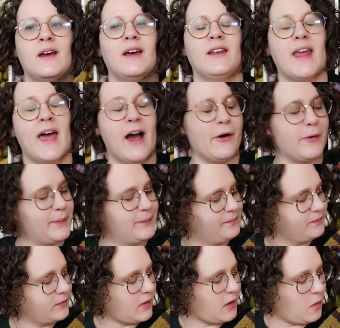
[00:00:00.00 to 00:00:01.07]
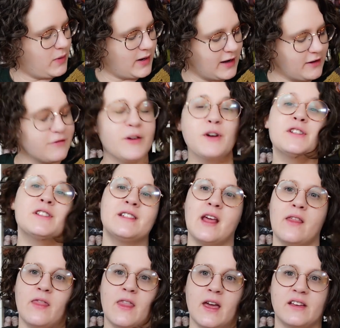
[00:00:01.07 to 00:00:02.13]
Now, when I first
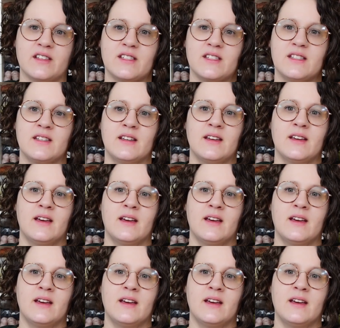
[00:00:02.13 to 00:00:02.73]
knit this,